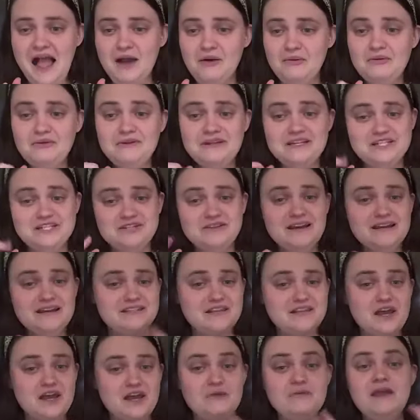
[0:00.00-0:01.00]
I will let you
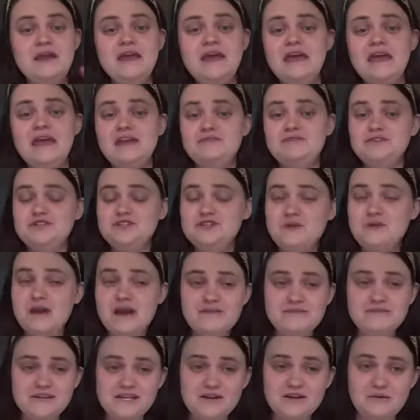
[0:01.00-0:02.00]
guys go. If you do
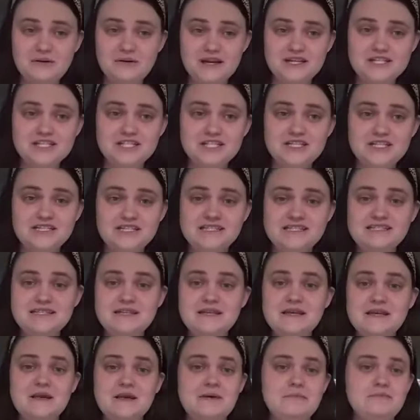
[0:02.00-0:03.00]
have any questions,
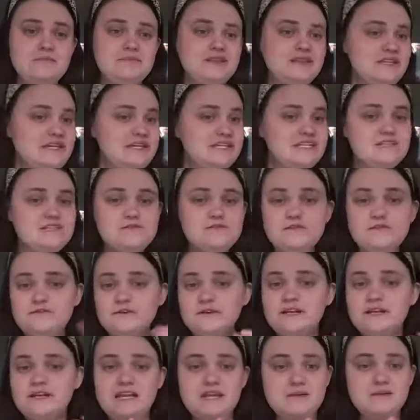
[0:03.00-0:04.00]
please feel
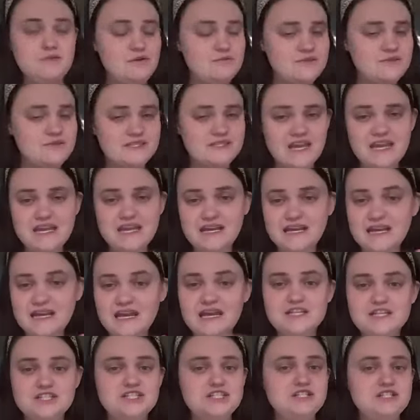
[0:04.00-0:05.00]
free to email Miss
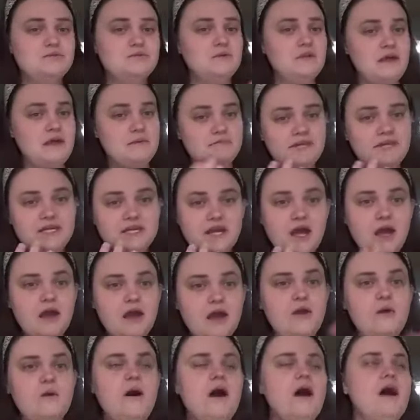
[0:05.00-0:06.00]
Katie and she will let me
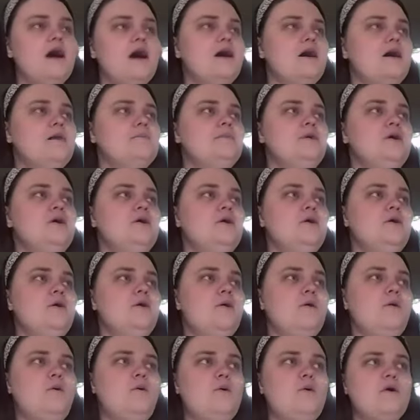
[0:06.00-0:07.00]
know. Um,
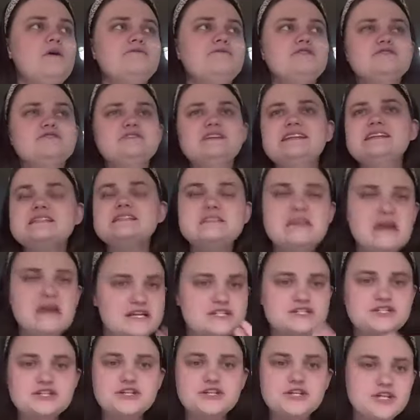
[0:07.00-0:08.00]
or if there's any
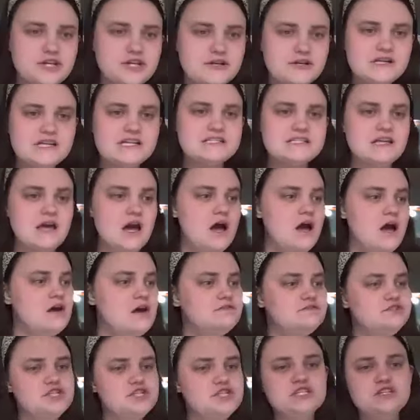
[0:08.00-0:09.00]
signs you're curious
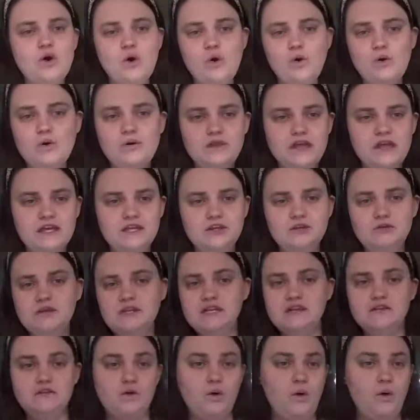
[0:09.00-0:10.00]
of, just hold, like you
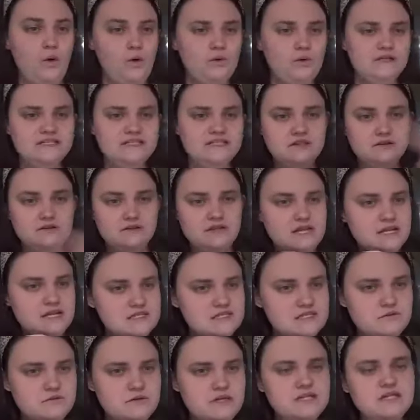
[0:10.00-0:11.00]
can either hold it till
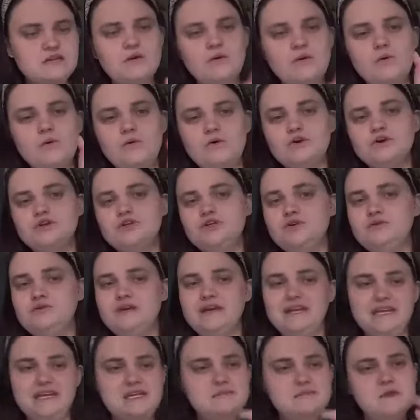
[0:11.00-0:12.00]
next week or you
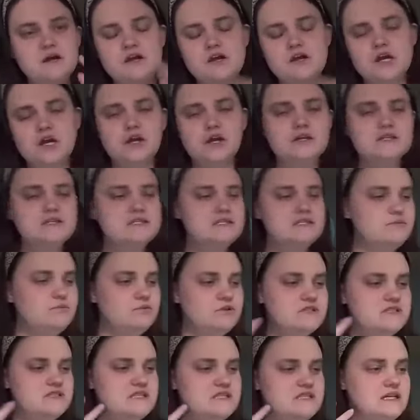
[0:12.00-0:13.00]
can email her and
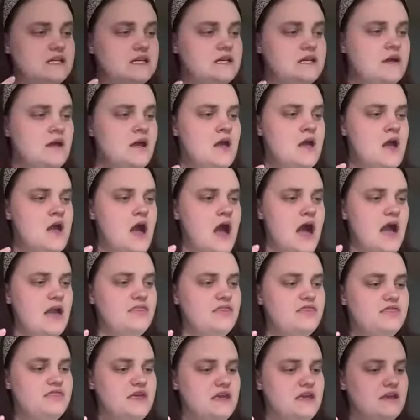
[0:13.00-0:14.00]
we'll see. I
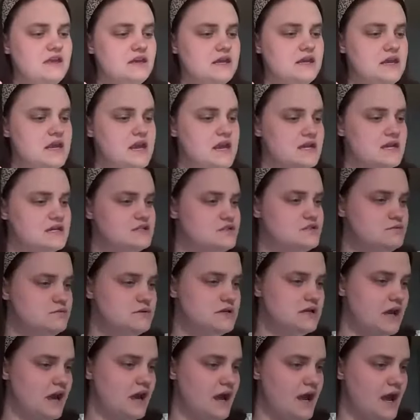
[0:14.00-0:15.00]
think next
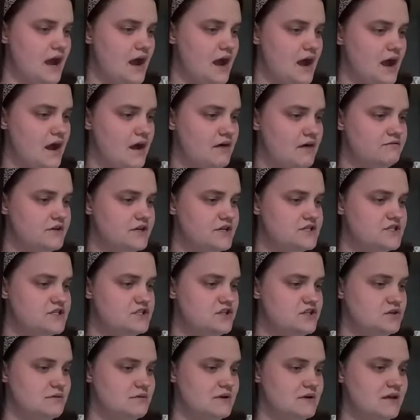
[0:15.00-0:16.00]
week I have us
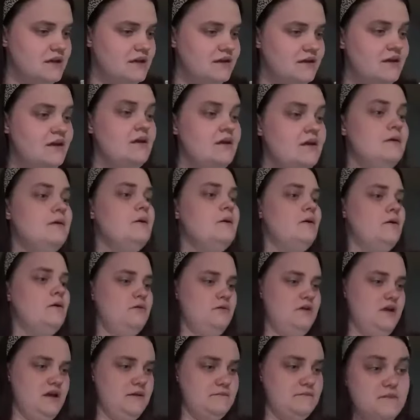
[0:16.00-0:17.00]
doing,
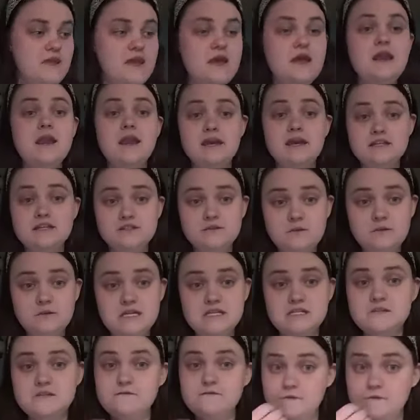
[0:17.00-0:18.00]
okay, next week
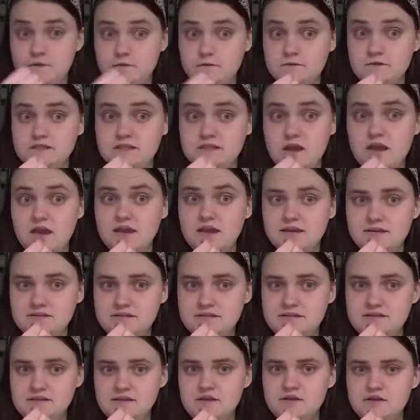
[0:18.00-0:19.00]
is food
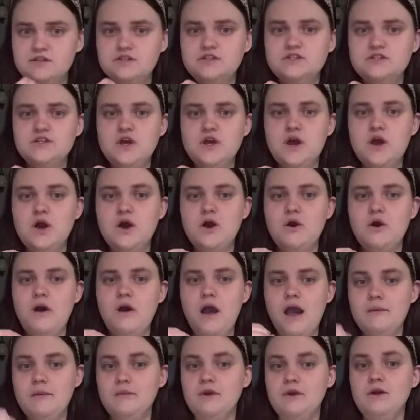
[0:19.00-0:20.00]
signs.
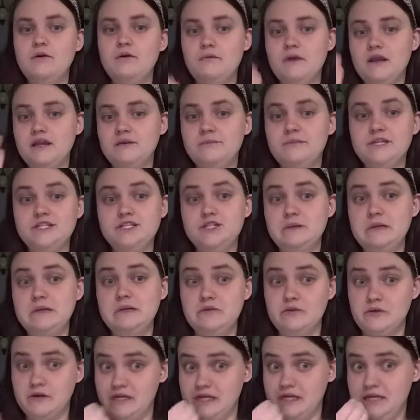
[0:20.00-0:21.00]
So I'm going to recommend you
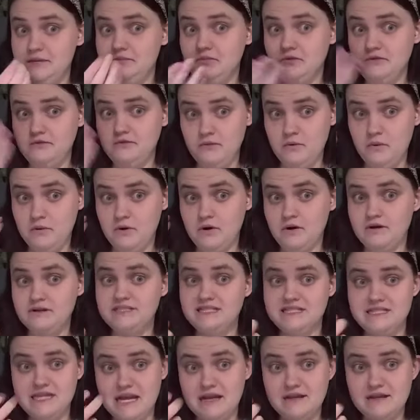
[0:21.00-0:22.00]
either eat before,
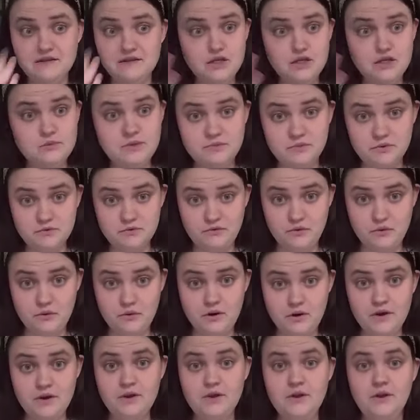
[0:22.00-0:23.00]
snack a little bit
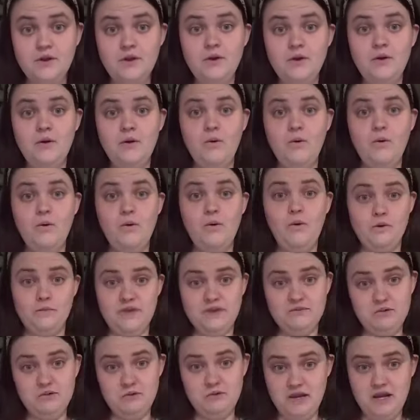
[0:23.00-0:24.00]
before, or
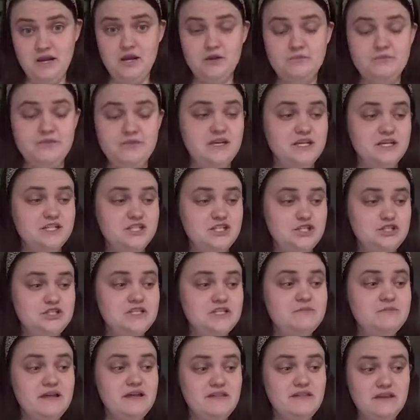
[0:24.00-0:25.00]
be prepared because
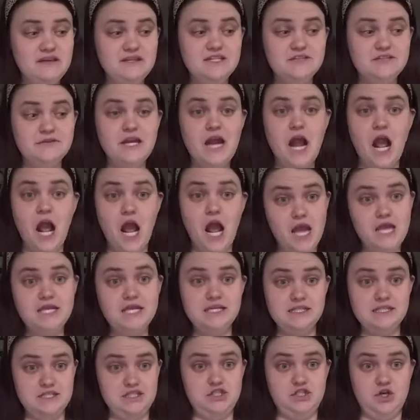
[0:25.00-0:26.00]
usually by the end of it, I
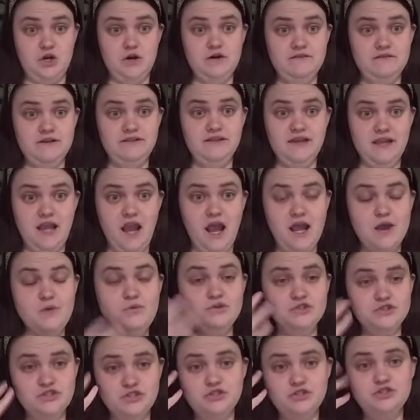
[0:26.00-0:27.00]
get starving. Like I
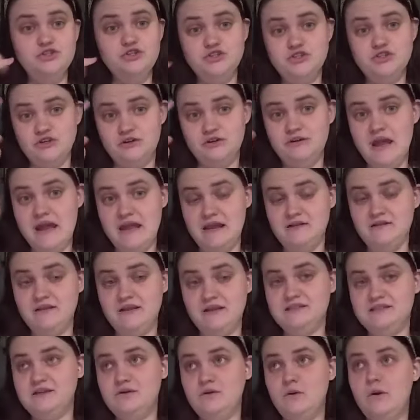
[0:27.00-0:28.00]
will start to start
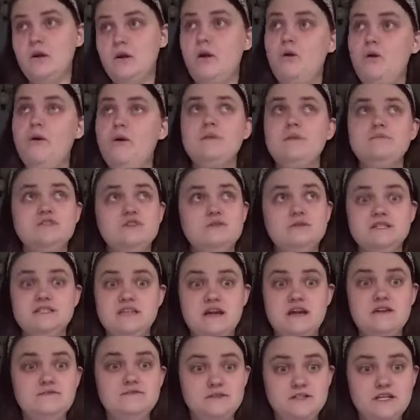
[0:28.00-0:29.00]
analyzing, well, oh, I'm so
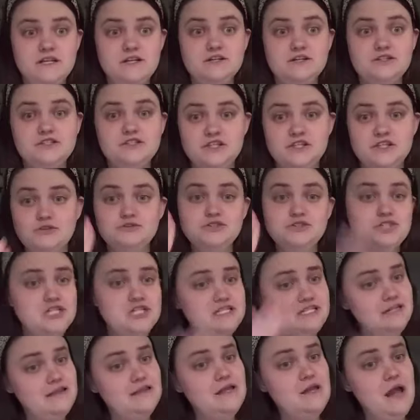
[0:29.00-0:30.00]
excited for dinner. So
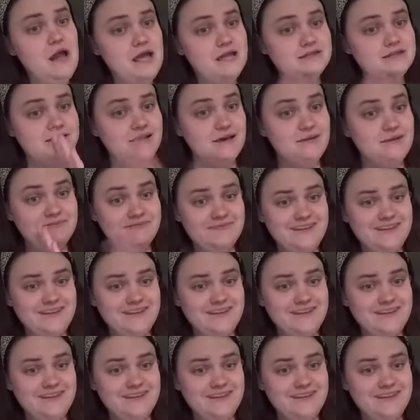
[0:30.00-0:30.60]
just a little heads up.